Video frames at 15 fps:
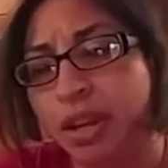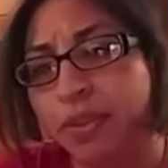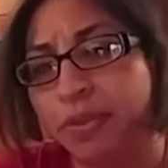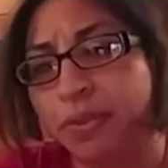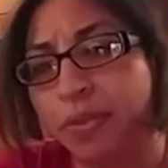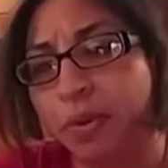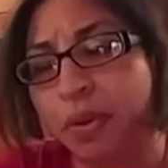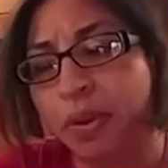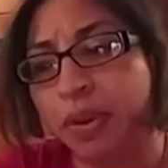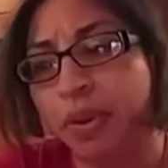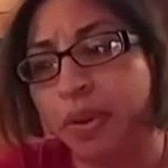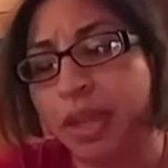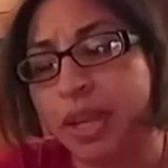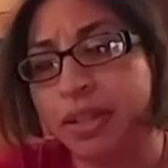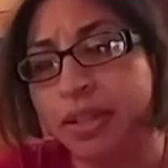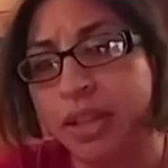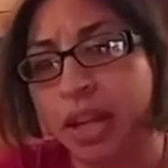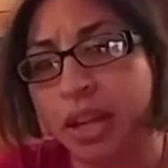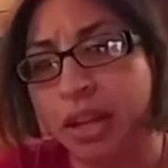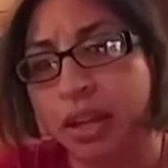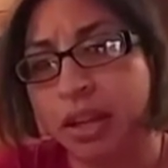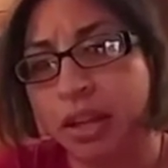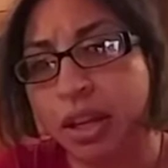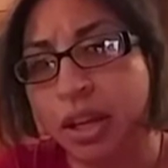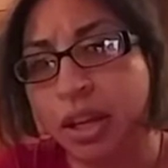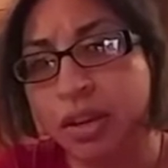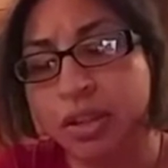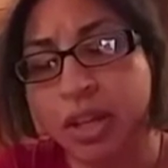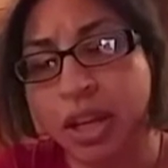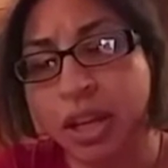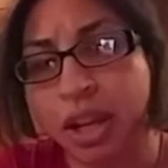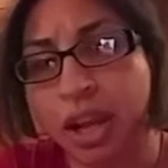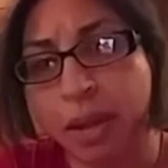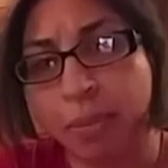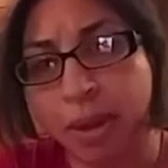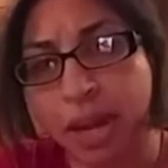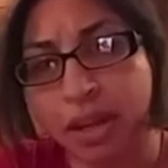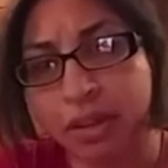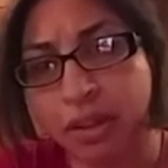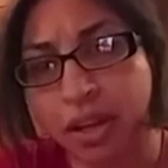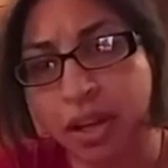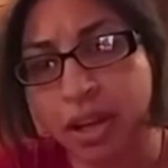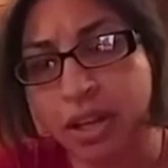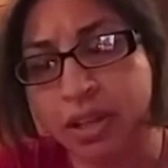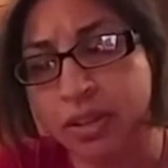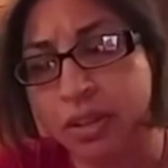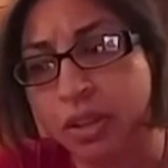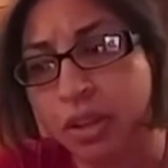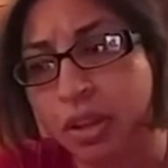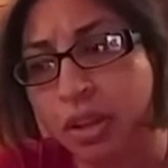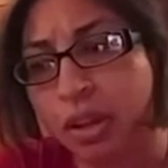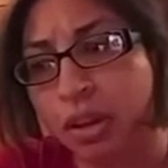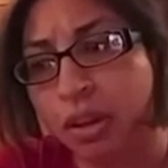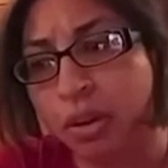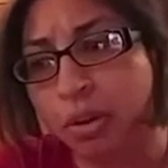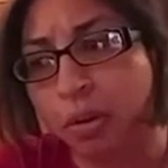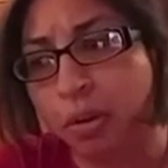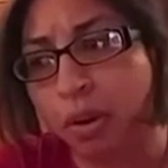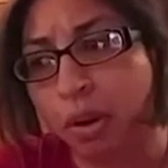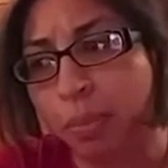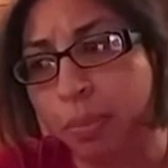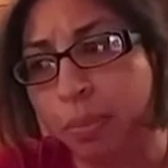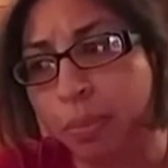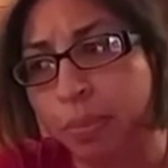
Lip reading: for things like interstate compact laws or